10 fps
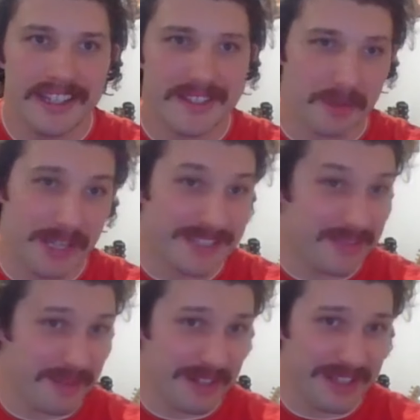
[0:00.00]
It's
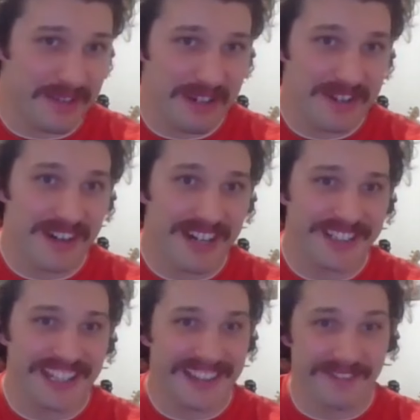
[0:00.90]
a really weird
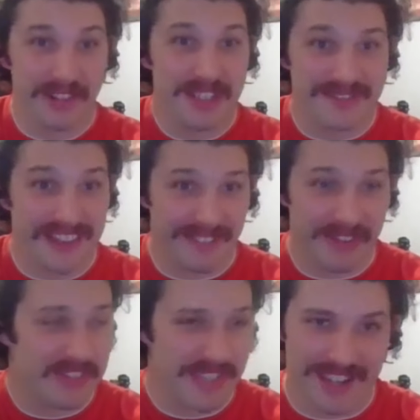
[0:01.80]
record. Like the first like
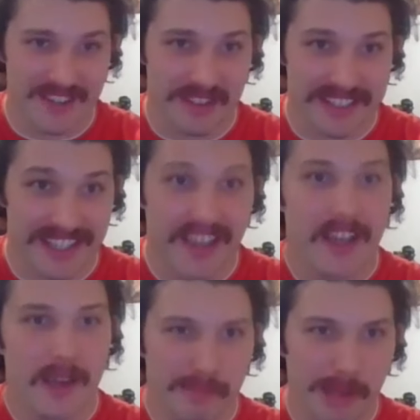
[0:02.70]
50 seconds of it's like,
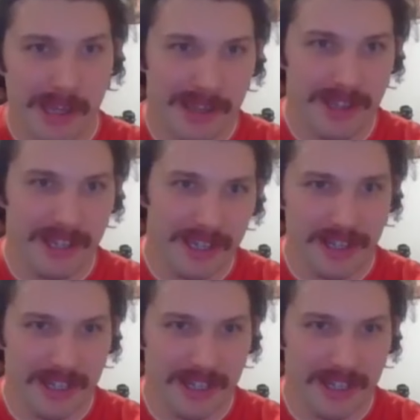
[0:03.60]
and